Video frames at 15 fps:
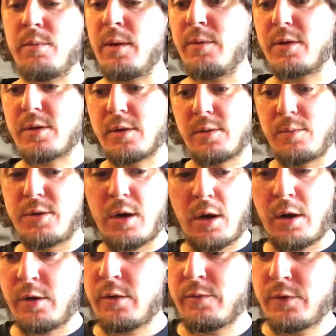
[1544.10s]
Maybe it's because I'm
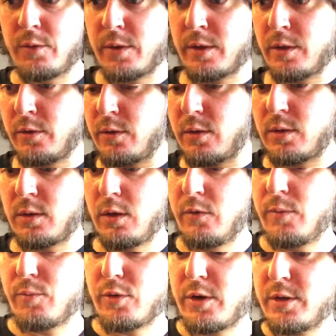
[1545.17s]
tired of doing
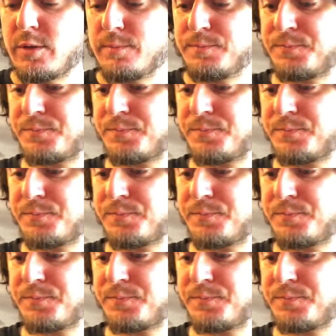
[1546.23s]
Louvain-Pries,